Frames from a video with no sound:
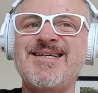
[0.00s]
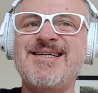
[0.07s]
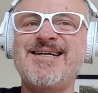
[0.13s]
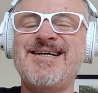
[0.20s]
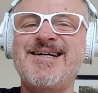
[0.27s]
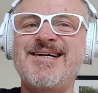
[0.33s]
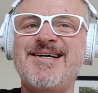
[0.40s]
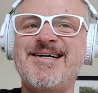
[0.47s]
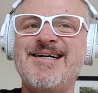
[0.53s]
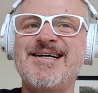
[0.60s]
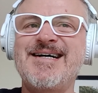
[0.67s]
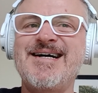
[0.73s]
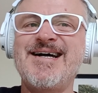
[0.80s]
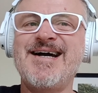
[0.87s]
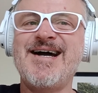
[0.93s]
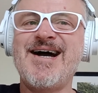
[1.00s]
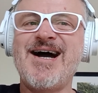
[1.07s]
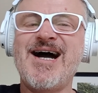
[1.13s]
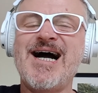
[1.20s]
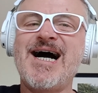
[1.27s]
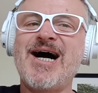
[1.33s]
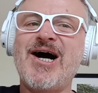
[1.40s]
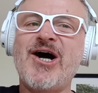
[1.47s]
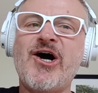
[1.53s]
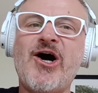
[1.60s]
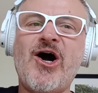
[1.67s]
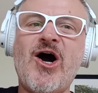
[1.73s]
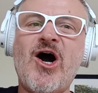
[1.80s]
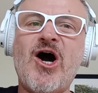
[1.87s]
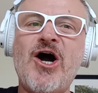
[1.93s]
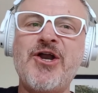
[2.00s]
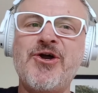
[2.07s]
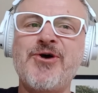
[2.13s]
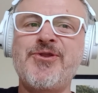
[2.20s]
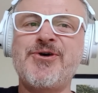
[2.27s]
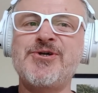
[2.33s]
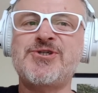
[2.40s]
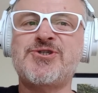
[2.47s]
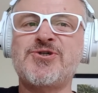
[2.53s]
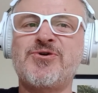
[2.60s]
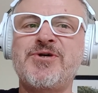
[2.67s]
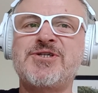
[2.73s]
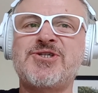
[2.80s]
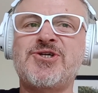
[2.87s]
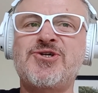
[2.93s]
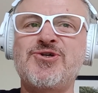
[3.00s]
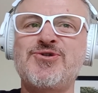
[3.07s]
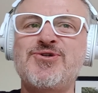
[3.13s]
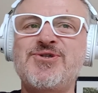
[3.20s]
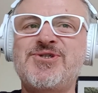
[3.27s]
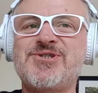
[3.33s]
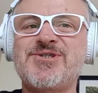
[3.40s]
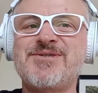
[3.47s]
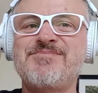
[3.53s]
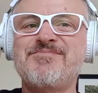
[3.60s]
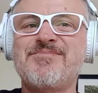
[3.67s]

I know those stories are huge,